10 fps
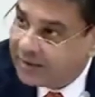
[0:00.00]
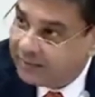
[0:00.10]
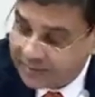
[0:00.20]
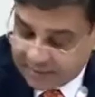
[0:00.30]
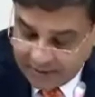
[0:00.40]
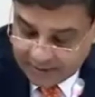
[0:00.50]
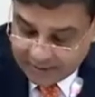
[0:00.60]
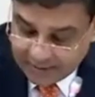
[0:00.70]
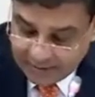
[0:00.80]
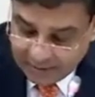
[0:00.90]
with the
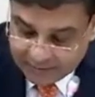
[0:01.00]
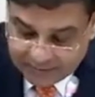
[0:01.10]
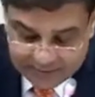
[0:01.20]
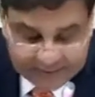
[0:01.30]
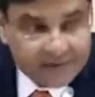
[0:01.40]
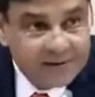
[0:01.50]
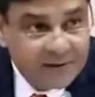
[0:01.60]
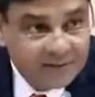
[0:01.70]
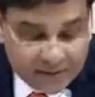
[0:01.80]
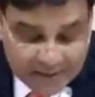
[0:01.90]
risks evenly balanced.